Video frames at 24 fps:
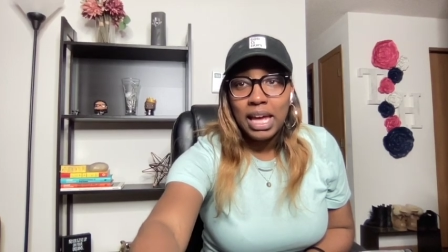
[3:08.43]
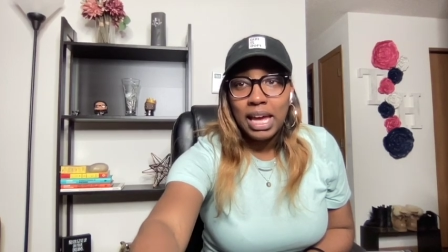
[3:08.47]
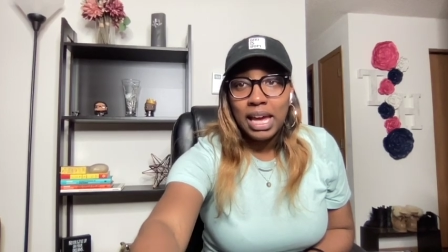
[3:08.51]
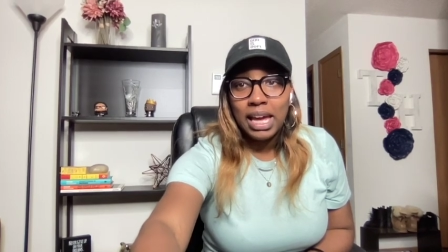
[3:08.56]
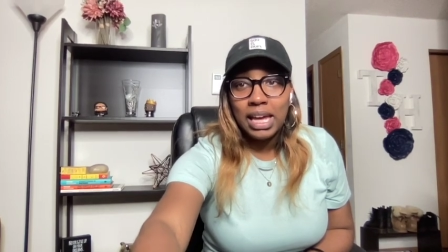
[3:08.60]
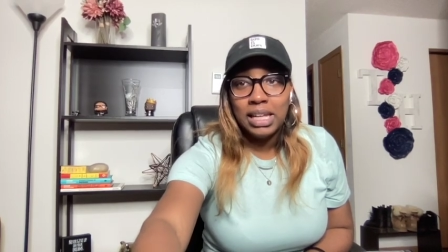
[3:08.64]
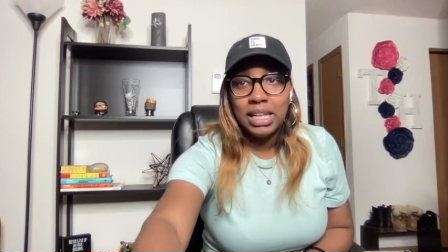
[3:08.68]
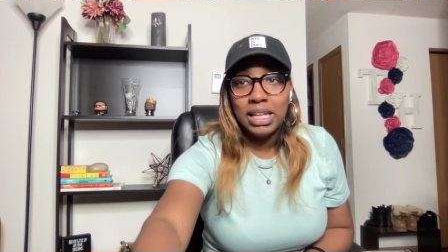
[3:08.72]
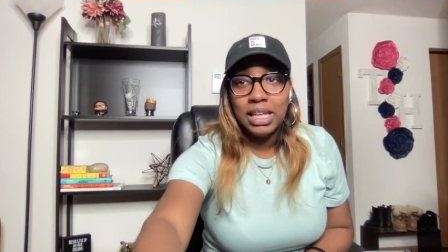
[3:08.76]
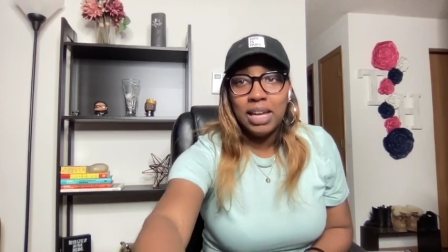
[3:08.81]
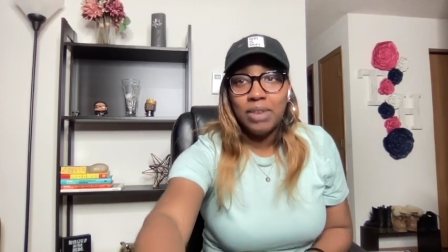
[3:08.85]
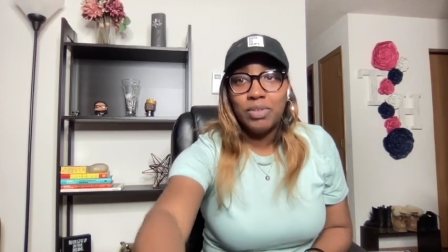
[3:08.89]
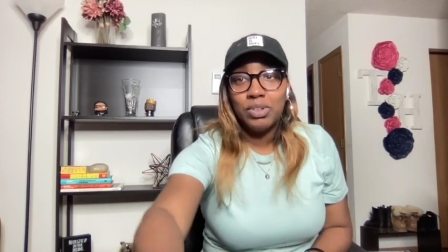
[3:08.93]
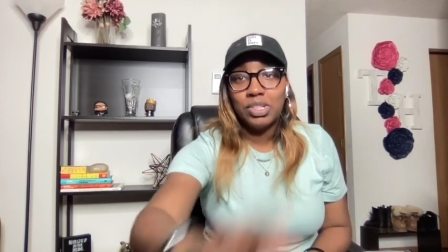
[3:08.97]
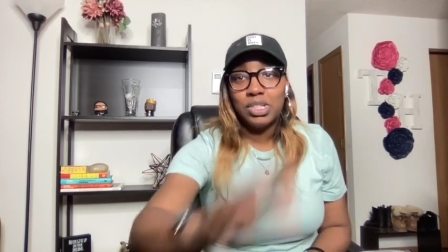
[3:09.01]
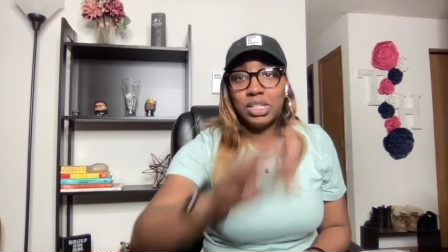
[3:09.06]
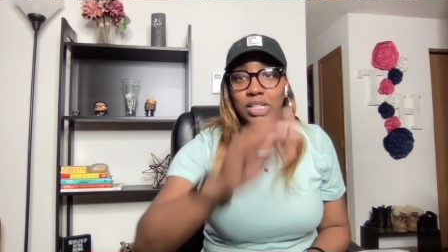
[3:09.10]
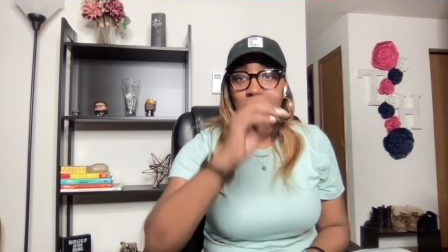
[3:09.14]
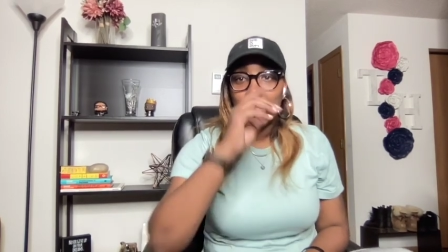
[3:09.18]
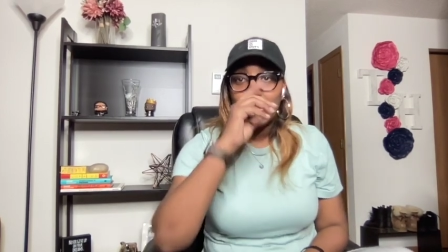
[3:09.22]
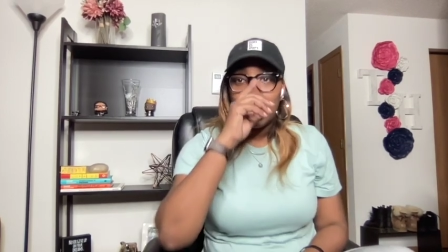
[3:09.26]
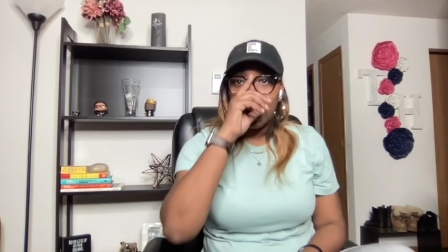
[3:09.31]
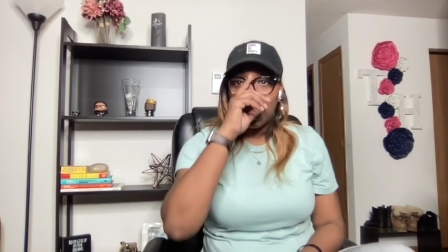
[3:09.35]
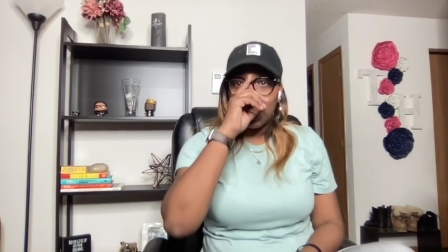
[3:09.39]
And he was
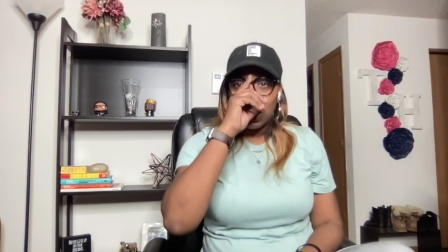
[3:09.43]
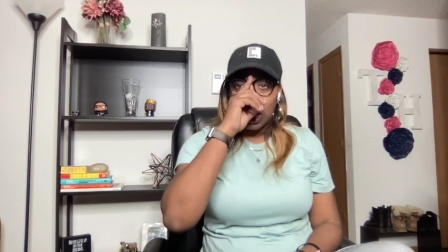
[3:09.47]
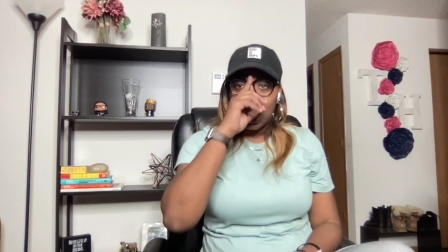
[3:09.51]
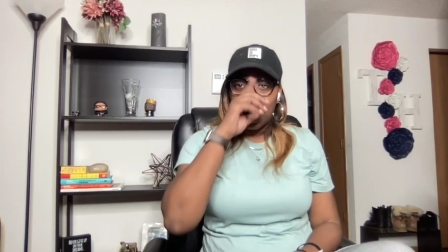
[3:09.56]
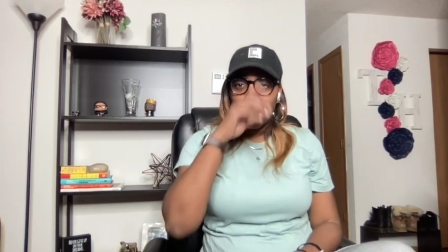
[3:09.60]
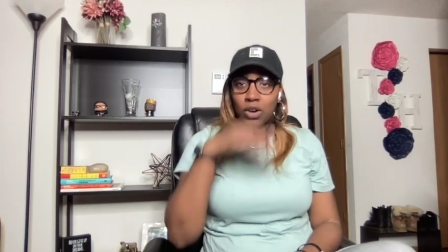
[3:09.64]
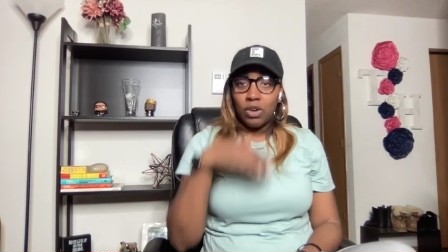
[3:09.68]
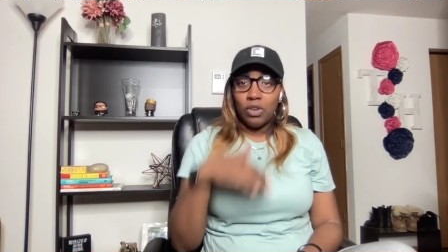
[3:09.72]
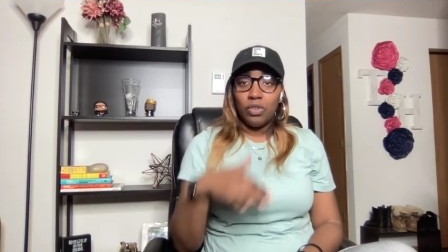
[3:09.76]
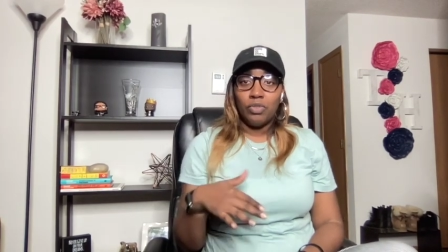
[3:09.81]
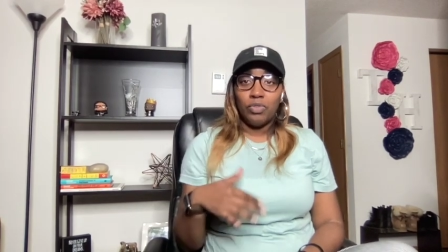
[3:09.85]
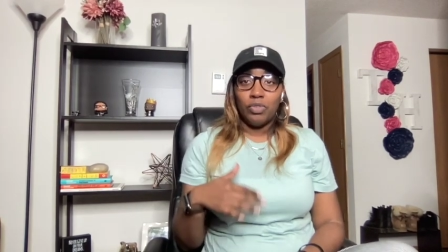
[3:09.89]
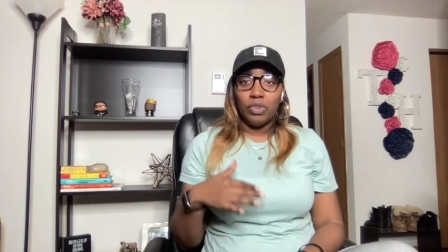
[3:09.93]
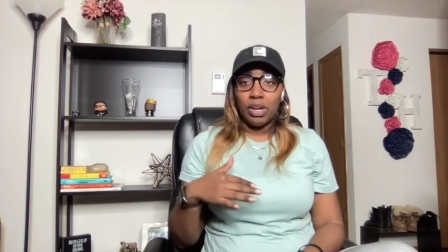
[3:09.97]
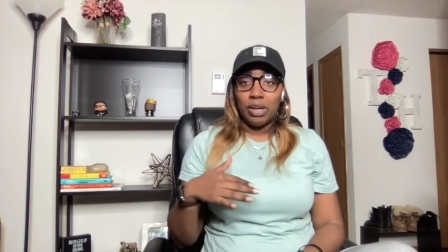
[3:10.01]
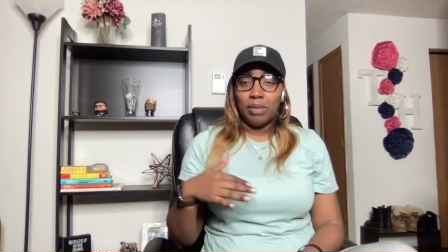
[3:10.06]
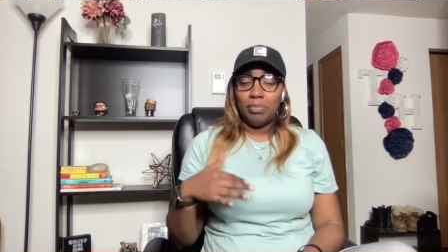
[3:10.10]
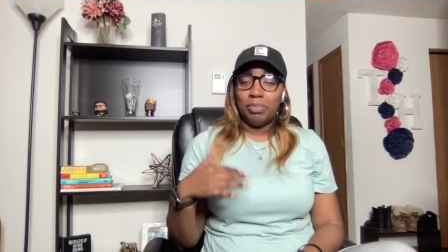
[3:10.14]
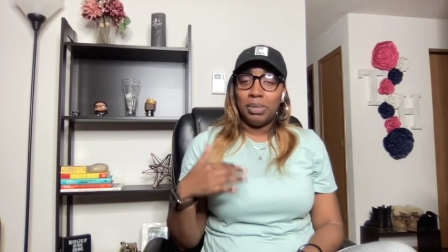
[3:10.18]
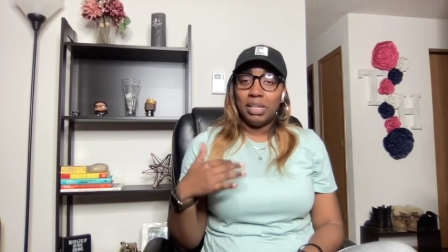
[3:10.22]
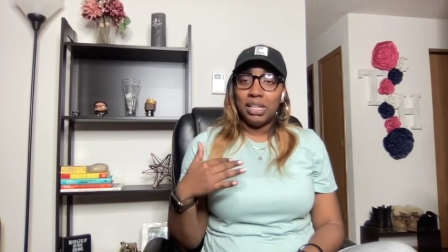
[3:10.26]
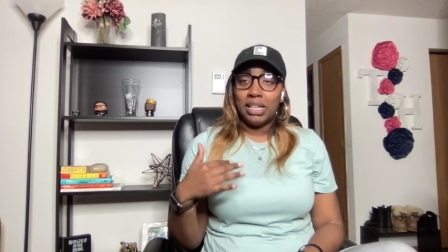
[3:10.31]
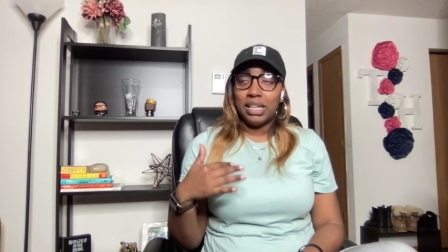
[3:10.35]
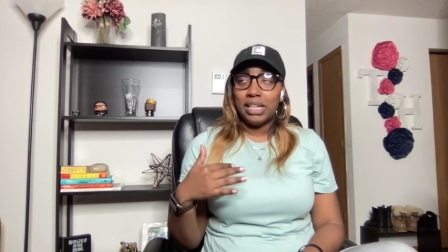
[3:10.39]
just kind of over
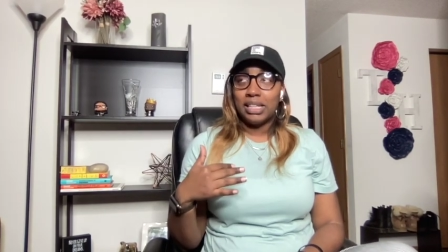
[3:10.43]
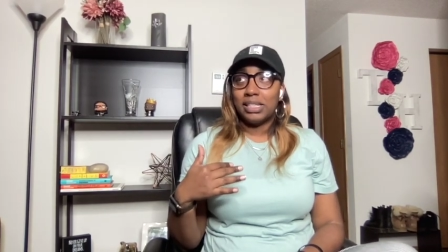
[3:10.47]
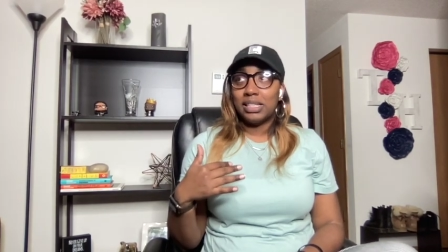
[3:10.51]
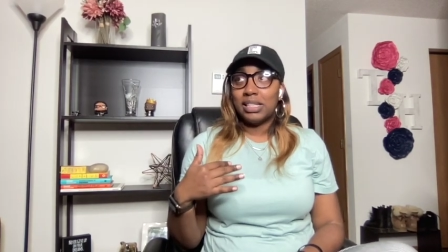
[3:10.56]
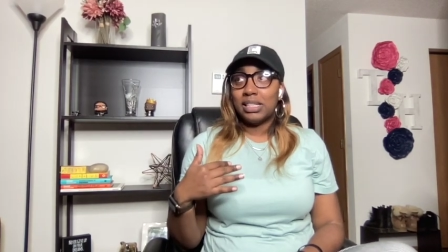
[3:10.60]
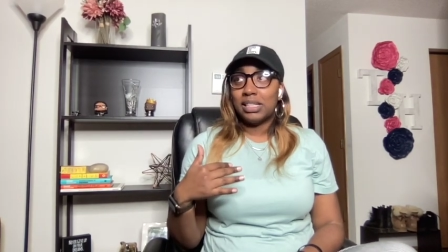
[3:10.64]
it because